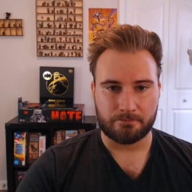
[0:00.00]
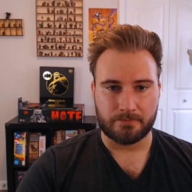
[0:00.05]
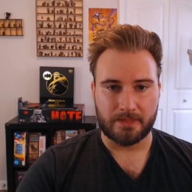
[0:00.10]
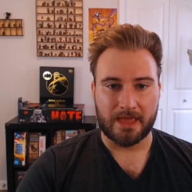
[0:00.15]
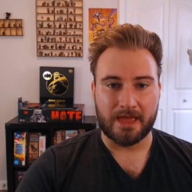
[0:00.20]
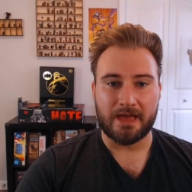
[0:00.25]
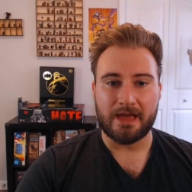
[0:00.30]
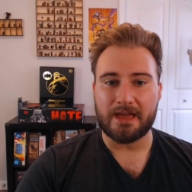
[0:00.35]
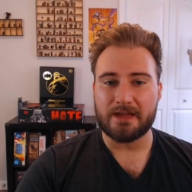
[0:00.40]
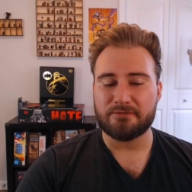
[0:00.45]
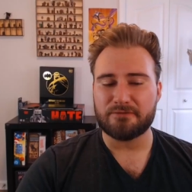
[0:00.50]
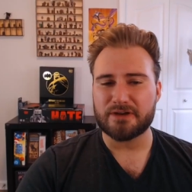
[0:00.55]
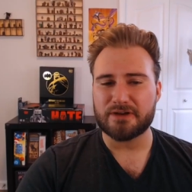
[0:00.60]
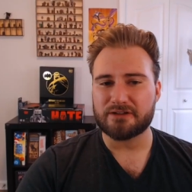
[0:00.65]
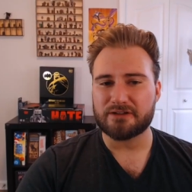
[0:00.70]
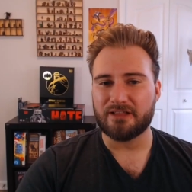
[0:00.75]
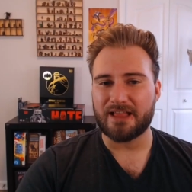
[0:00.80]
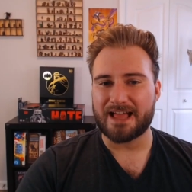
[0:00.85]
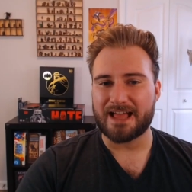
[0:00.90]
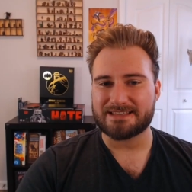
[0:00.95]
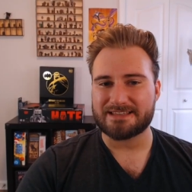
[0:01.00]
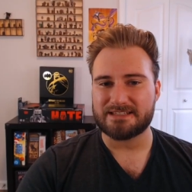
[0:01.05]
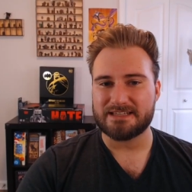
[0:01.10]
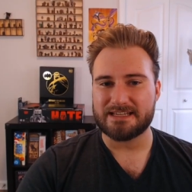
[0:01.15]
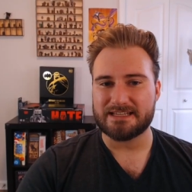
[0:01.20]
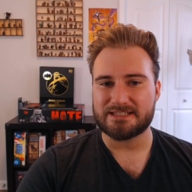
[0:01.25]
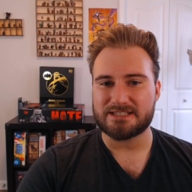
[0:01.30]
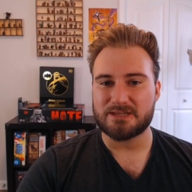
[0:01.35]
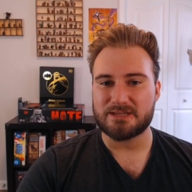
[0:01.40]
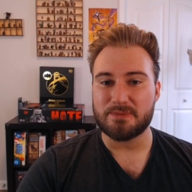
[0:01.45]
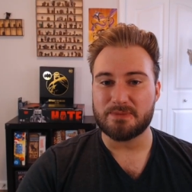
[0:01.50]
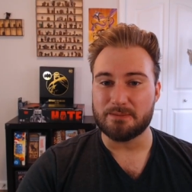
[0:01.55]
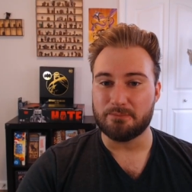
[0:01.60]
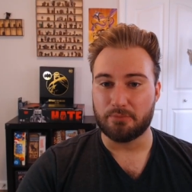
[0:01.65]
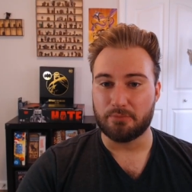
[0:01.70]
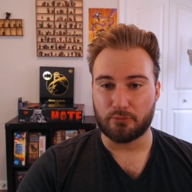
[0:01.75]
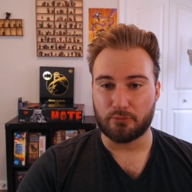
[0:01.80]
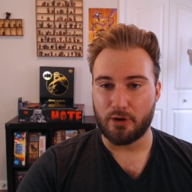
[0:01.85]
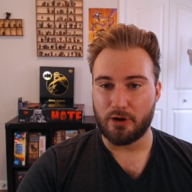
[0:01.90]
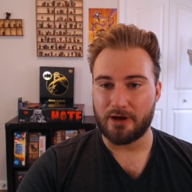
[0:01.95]
Every class needs to be
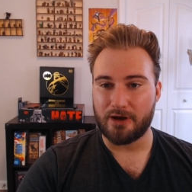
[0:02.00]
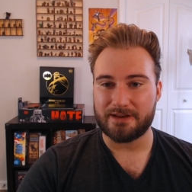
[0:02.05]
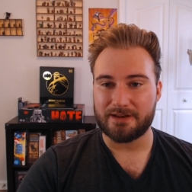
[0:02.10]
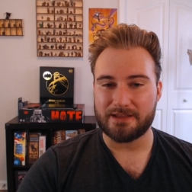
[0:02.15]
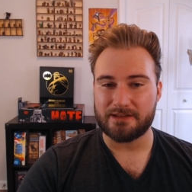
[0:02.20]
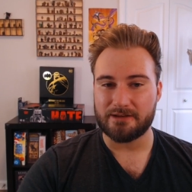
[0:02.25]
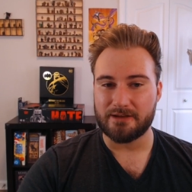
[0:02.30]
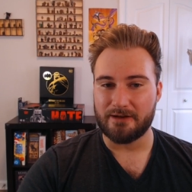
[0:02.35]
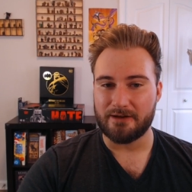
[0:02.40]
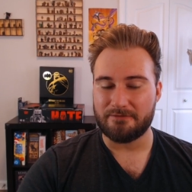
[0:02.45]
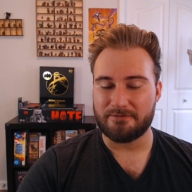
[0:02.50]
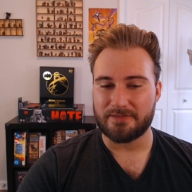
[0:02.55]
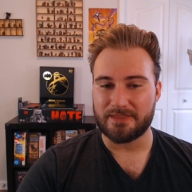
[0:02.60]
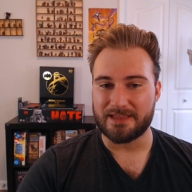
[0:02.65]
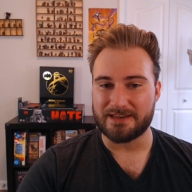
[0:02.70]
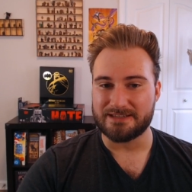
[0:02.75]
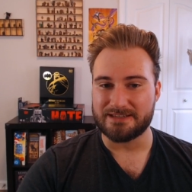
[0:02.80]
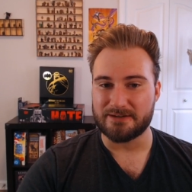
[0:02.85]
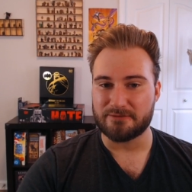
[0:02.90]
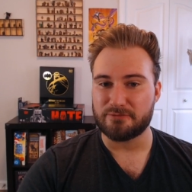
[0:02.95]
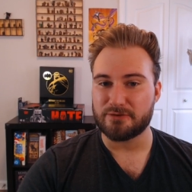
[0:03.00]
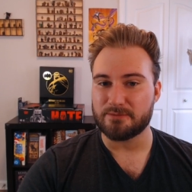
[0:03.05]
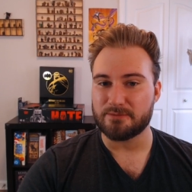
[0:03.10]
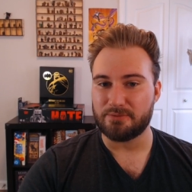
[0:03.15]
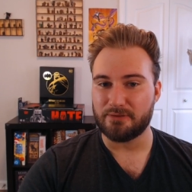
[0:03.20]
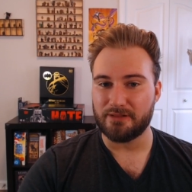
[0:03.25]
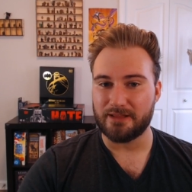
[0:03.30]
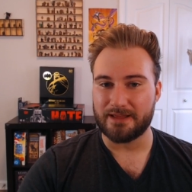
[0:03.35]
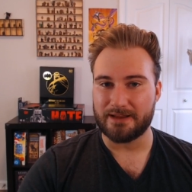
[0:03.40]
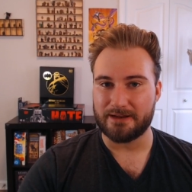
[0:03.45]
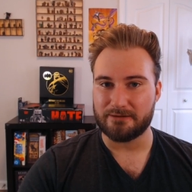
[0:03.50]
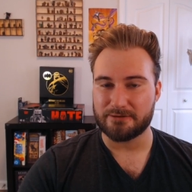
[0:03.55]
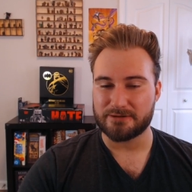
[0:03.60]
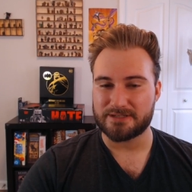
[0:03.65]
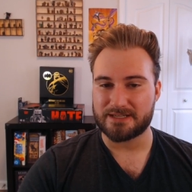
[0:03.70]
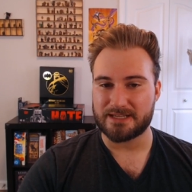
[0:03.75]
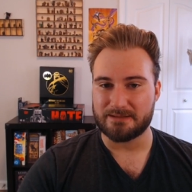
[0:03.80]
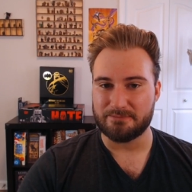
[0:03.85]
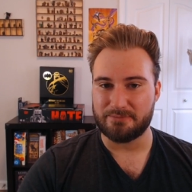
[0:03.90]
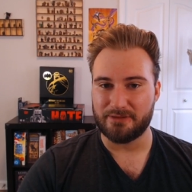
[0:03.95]
broad enough that different players
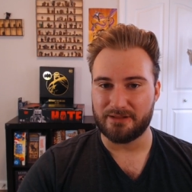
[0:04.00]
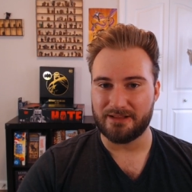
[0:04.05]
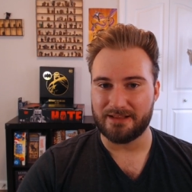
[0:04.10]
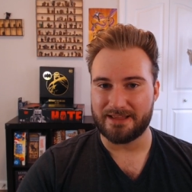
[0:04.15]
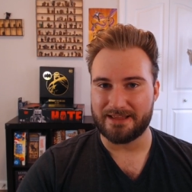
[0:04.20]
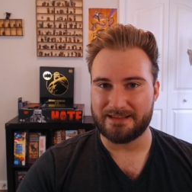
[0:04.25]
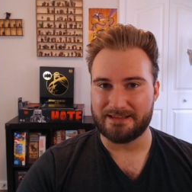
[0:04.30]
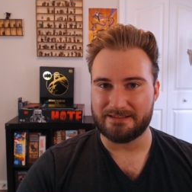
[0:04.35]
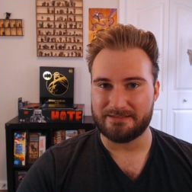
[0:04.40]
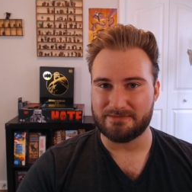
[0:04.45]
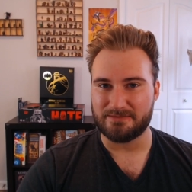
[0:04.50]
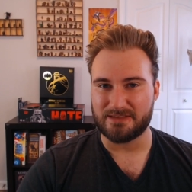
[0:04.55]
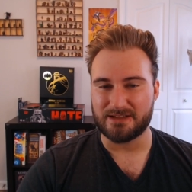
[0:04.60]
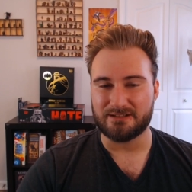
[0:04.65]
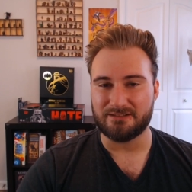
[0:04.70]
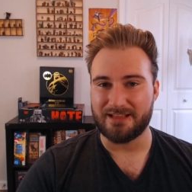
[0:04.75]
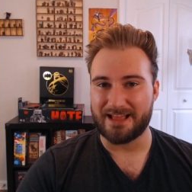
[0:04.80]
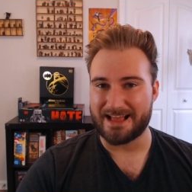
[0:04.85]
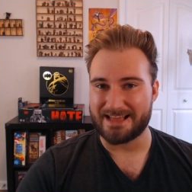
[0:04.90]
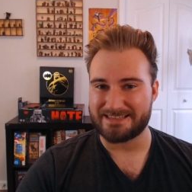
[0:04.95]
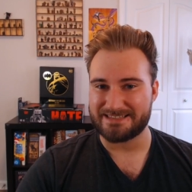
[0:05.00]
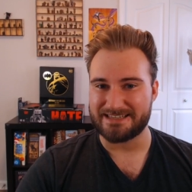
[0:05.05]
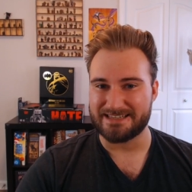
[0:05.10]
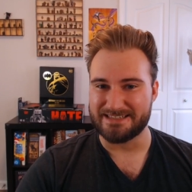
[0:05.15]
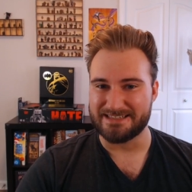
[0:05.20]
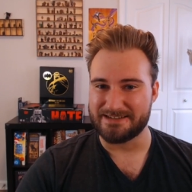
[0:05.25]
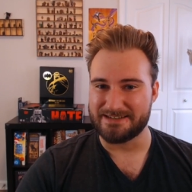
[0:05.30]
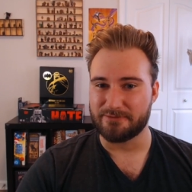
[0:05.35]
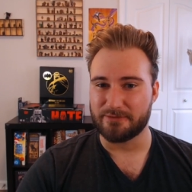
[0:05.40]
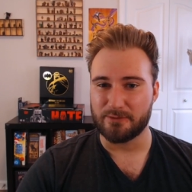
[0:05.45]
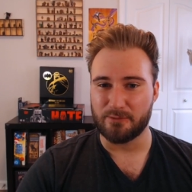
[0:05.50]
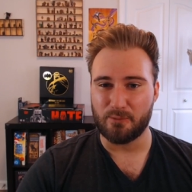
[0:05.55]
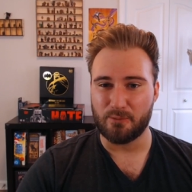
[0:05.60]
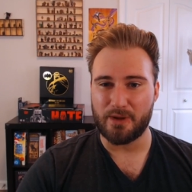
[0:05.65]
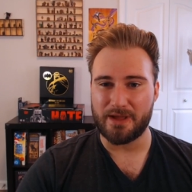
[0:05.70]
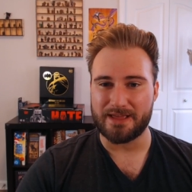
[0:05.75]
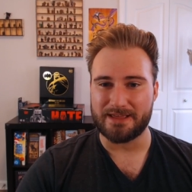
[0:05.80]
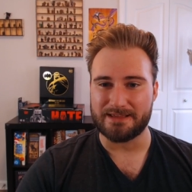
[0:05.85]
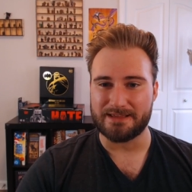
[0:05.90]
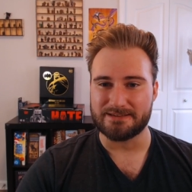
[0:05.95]
can play the class in different
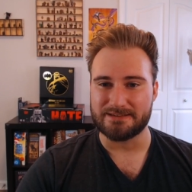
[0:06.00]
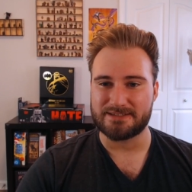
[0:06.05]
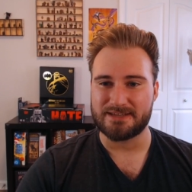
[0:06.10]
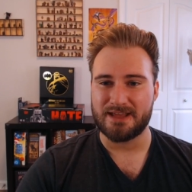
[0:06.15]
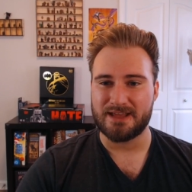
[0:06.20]
ways,